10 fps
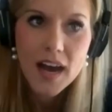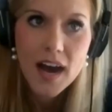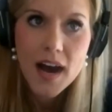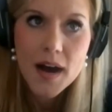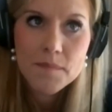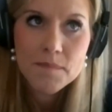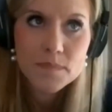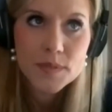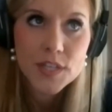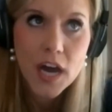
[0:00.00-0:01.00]
Um,
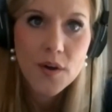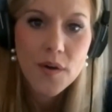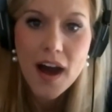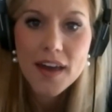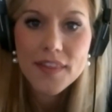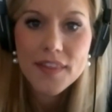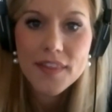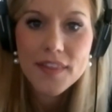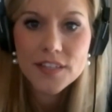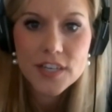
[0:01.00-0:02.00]
so I
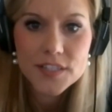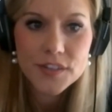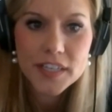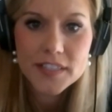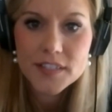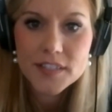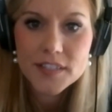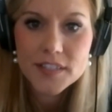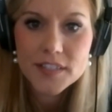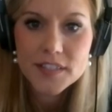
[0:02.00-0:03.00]
think Jess Scarane's going
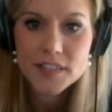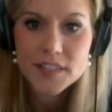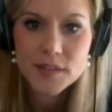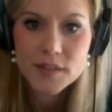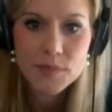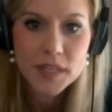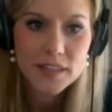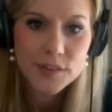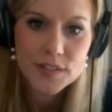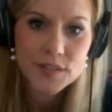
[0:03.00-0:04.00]
to beat
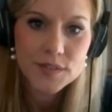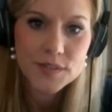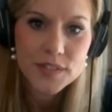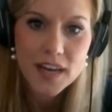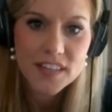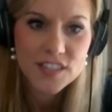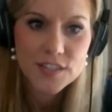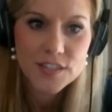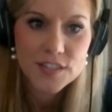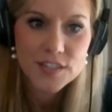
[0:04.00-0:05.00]
Chris Coons. I think she's going
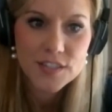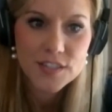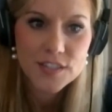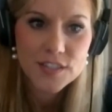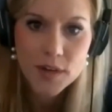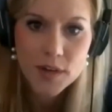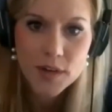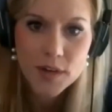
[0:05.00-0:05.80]
to knock him out. I'm going